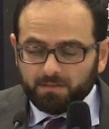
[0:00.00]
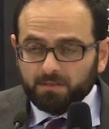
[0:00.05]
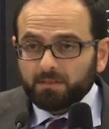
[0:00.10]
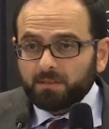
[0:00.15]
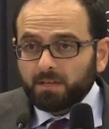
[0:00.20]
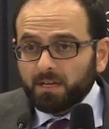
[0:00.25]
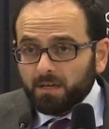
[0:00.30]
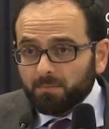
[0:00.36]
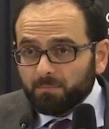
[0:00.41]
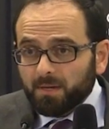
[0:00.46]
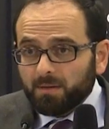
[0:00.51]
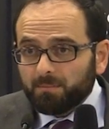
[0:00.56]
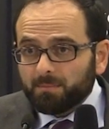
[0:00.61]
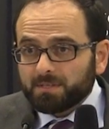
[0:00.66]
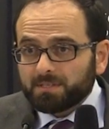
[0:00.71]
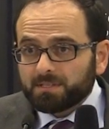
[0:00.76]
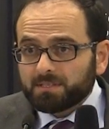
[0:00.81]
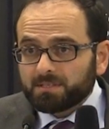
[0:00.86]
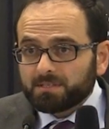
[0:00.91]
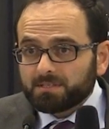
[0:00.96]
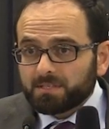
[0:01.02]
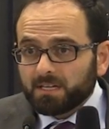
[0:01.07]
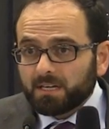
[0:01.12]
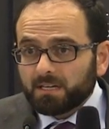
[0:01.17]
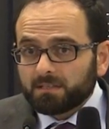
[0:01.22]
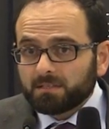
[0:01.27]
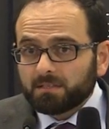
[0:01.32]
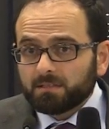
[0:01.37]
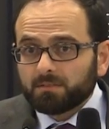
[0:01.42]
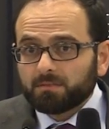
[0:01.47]
the Amman message
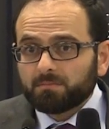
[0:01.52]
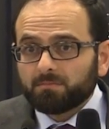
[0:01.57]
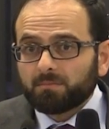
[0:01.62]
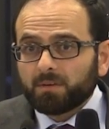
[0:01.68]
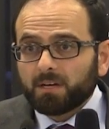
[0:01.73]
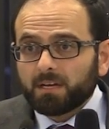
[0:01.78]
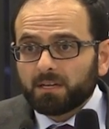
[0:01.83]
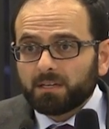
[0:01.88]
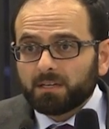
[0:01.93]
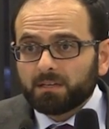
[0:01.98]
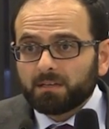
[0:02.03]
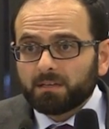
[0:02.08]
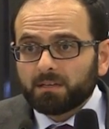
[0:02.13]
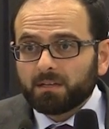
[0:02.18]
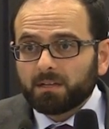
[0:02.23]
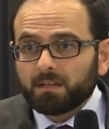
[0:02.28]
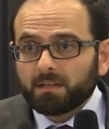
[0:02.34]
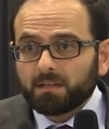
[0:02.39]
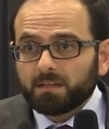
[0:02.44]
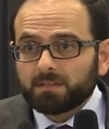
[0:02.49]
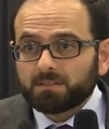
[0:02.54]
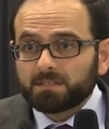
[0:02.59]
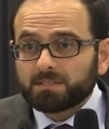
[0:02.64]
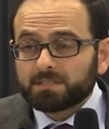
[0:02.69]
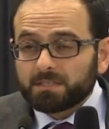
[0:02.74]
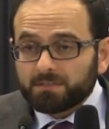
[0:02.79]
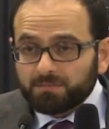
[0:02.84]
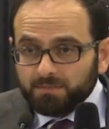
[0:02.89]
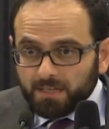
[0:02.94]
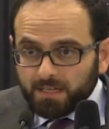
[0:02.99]
started by uh,
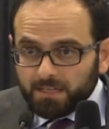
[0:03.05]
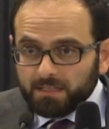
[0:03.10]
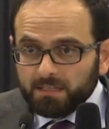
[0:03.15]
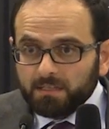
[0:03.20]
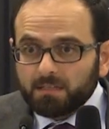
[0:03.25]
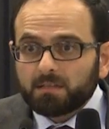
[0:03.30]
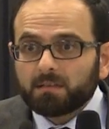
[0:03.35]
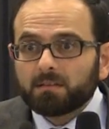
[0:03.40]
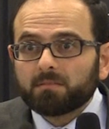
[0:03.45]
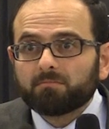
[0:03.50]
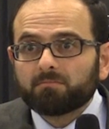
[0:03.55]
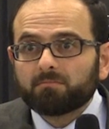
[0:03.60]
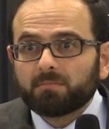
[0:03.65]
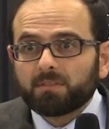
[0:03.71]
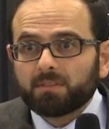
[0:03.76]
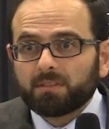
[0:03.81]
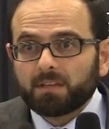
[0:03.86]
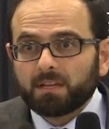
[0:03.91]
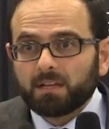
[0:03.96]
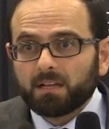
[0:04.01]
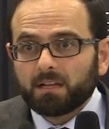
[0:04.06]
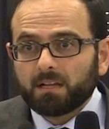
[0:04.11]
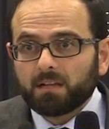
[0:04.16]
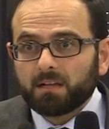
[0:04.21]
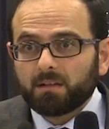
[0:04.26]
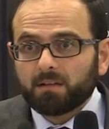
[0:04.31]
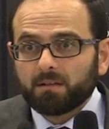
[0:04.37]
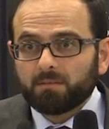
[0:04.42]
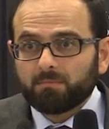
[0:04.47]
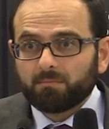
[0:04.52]
justifying
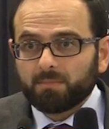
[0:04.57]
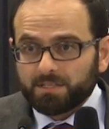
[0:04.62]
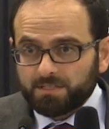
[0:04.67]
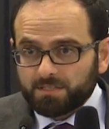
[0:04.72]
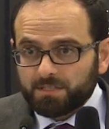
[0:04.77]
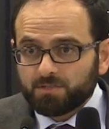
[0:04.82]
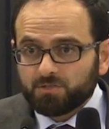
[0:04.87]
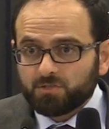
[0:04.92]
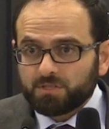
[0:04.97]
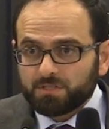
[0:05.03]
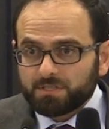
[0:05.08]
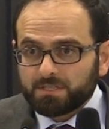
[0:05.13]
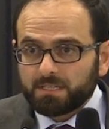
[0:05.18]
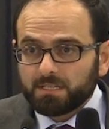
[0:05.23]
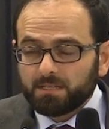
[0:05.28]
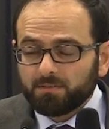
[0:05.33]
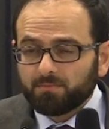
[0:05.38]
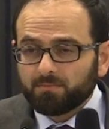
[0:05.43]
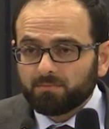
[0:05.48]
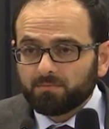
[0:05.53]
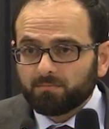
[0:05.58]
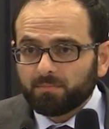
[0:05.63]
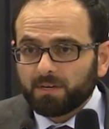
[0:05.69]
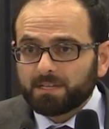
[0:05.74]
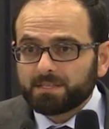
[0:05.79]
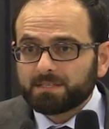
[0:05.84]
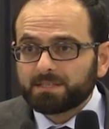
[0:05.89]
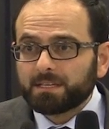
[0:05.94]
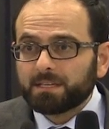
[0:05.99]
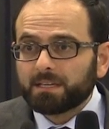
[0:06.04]
the message itself
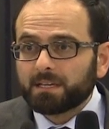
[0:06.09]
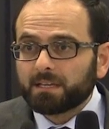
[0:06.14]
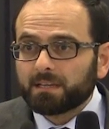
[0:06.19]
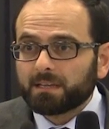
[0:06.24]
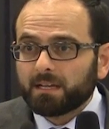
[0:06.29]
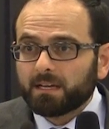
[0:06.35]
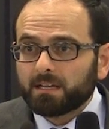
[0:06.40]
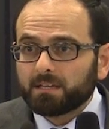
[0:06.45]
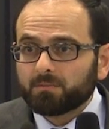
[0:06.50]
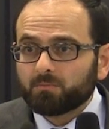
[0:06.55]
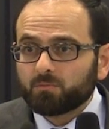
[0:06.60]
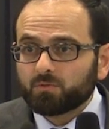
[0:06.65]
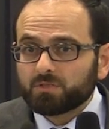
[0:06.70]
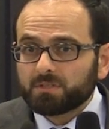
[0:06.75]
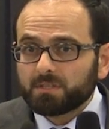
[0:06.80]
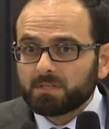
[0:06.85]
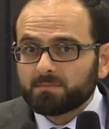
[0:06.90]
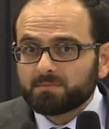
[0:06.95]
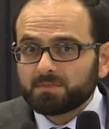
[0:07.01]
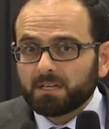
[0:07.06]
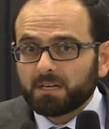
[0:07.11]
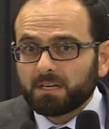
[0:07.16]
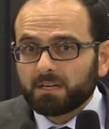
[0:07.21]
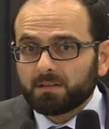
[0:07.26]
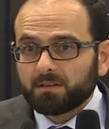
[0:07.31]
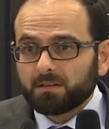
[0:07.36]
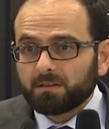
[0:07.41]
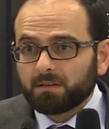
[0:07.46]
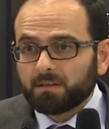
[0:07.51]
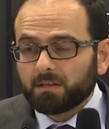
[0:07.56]
by saying that Muslims are
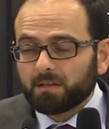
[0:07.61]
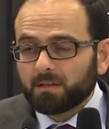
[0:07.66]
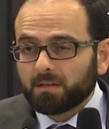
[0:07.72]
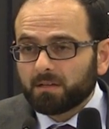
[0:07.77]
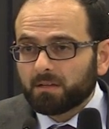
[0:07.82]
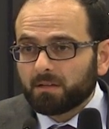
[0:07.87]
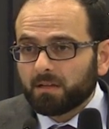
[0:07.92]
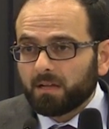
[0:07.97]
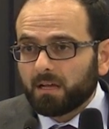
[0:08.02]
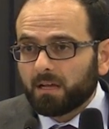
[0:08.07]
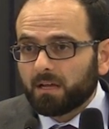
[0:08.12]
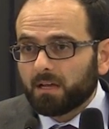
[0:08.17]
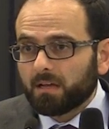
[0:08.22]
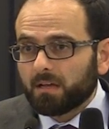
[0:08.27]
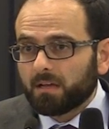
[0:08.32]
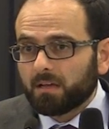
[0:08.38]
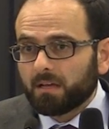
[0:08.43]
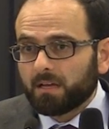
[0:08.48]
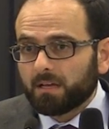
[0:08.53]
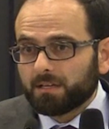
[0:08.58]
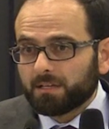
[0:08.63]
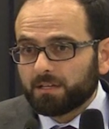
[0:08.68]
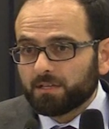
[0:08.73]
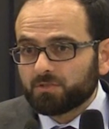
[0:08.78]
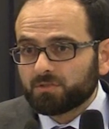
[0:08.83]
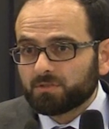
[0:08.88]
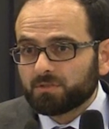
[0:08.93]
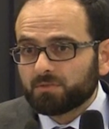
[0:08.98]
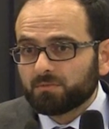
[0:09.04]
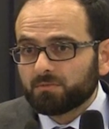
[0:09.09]
uh, a
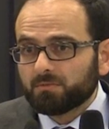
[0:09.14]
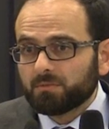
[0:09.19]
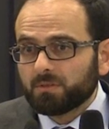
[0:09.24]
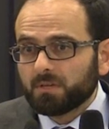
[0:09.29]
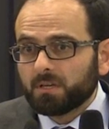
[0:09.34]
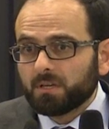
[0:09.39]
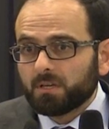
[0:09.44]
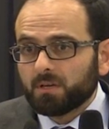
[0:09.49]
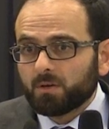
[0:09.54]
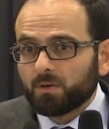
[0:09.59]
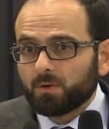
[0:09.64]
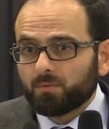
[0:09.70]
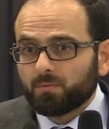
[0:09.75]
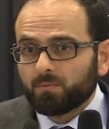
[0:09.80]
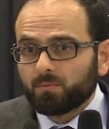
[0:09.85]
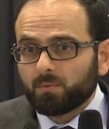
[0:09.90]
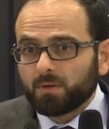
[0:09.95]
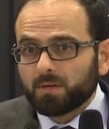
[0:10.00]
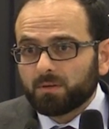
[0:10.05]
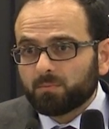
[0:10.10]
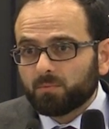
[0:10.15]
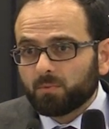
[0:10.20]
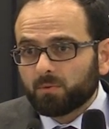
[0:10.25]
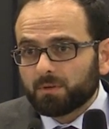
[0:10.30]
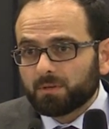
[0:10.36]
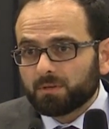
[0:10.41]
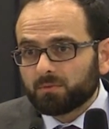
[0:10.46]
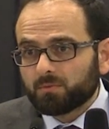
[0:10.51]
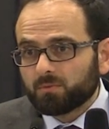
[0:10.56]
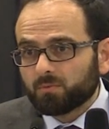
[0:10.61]
nation of
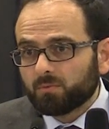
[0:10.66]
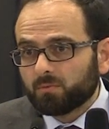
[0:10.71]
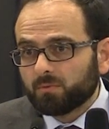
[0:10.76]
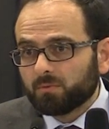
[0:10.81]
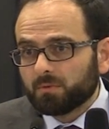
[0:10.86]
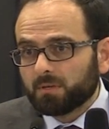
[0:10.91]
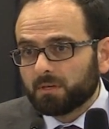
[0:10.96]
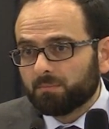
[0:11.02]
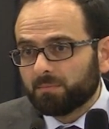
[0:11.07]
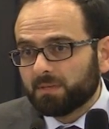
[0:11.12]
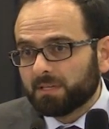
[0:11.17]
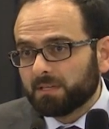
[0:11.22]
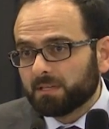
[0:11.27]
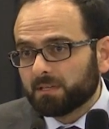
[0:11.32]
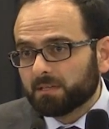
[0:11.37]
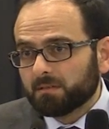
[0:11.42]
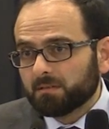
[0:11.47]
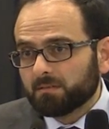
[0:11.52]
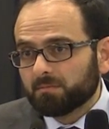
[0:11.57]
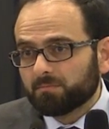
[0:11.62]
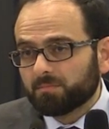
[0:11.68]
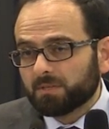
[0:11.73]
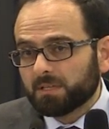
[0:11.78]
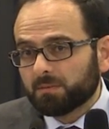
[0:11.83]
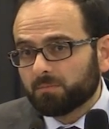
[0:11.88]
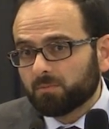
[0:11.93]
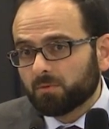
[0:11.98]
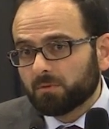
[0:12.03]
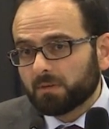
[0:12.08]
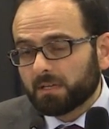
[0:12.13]
1.2 billion
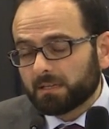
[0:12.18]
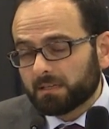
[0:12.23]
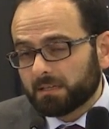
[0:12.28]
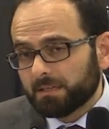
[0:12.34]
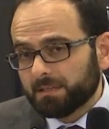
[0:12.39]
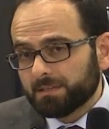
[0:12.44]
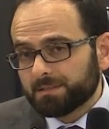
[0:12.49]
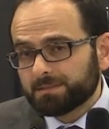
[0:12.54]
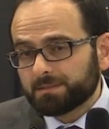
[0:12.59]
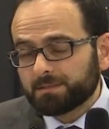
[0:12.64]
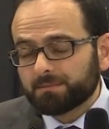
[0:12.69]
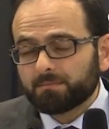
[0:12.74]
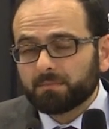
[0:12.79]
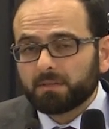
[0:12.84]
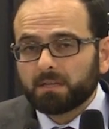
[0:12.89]
people at least,